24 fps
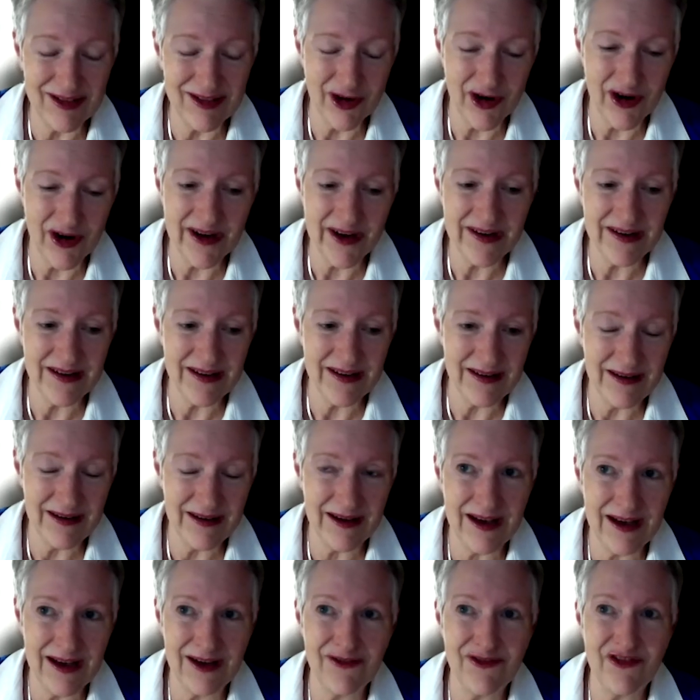thought he
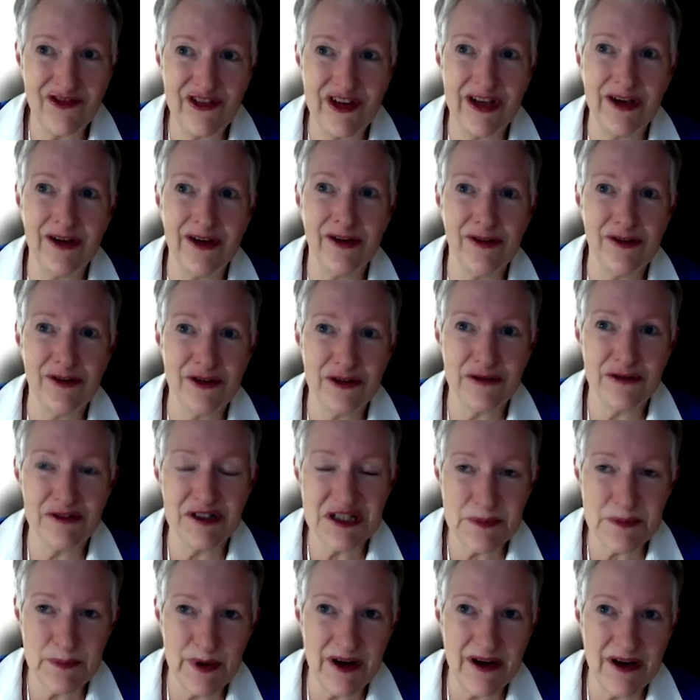had failed to
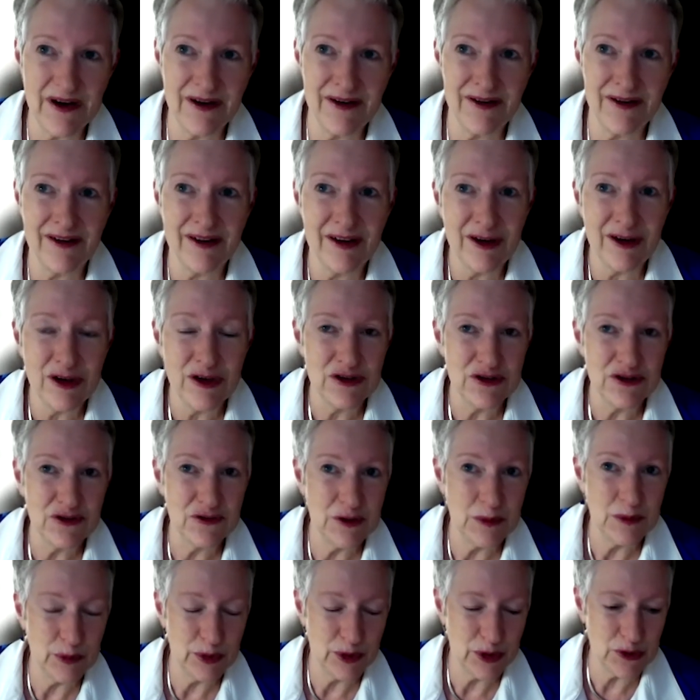respond to a
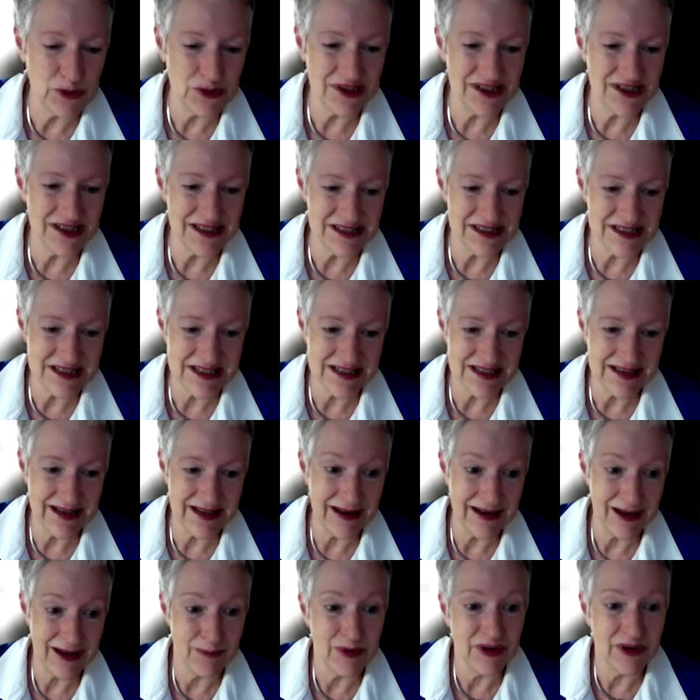protest that
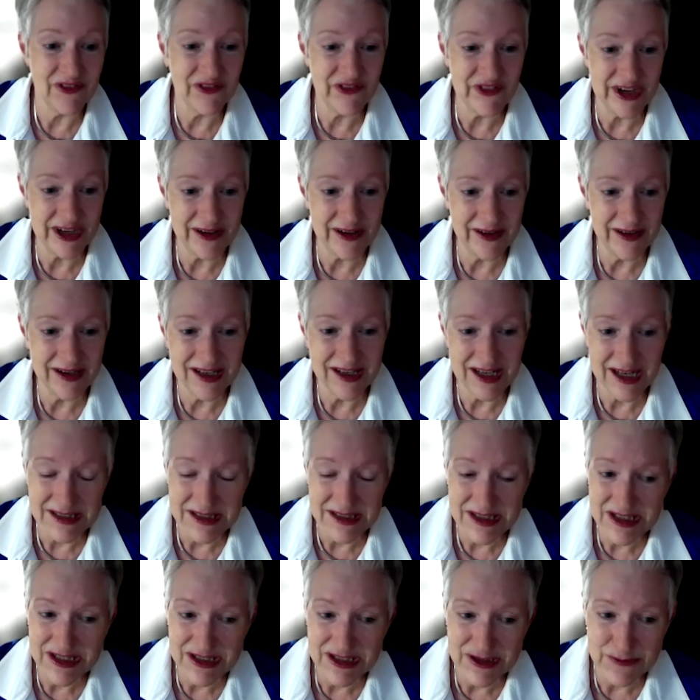had been filed
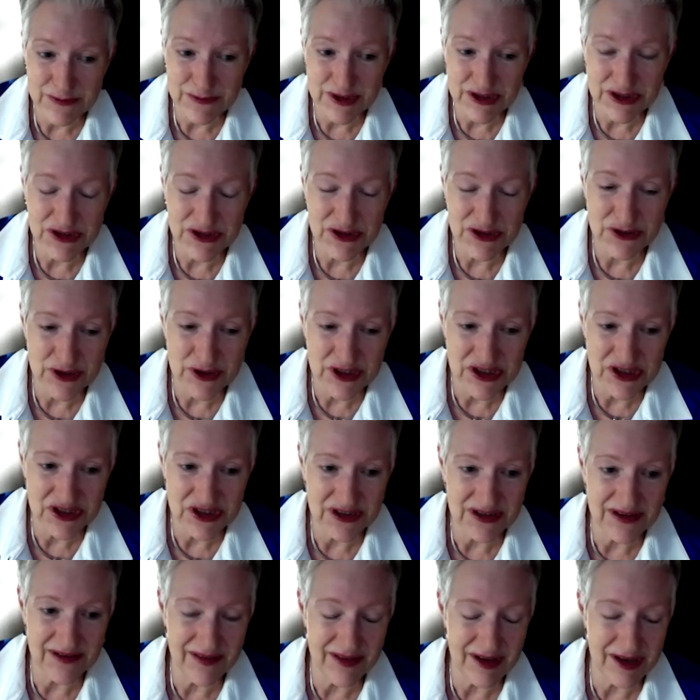against his
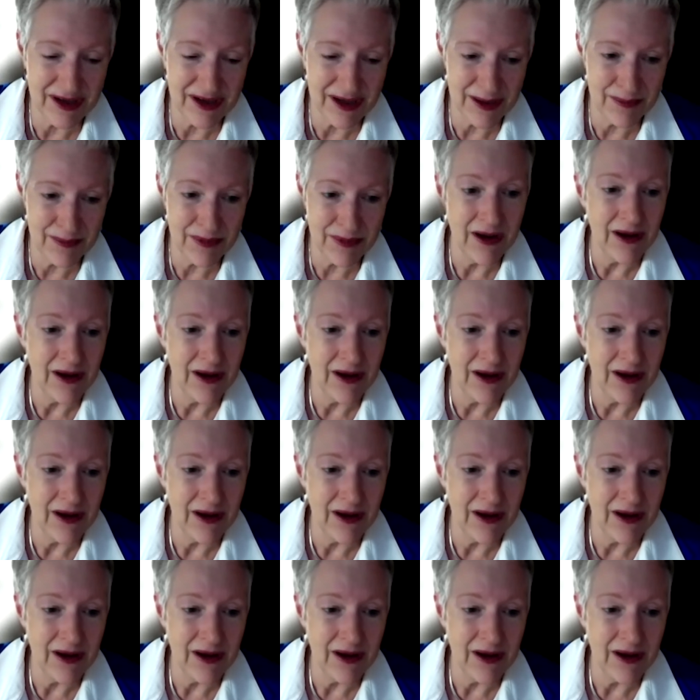registration of the name